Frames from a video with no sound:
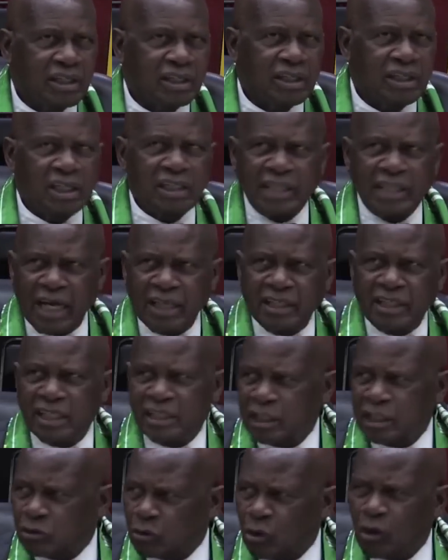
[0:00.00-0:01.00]
The
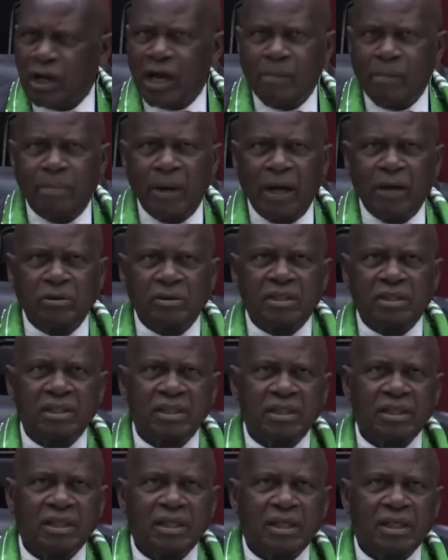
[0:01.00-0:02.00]
sanctions is all about
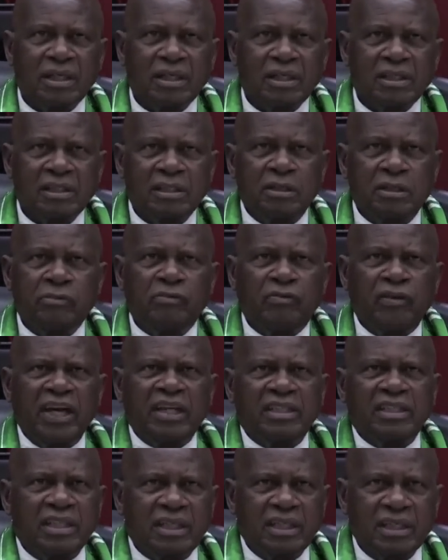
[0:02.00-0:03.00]

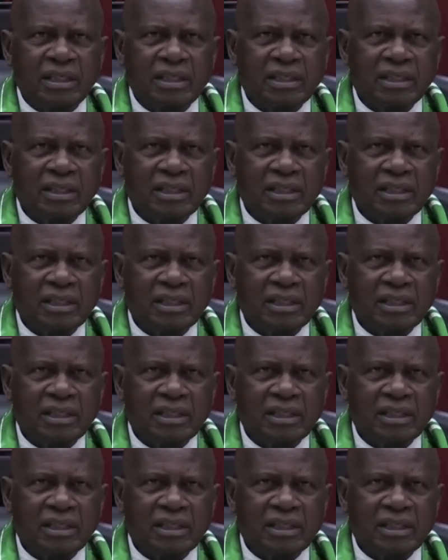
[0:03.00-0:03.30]
defending,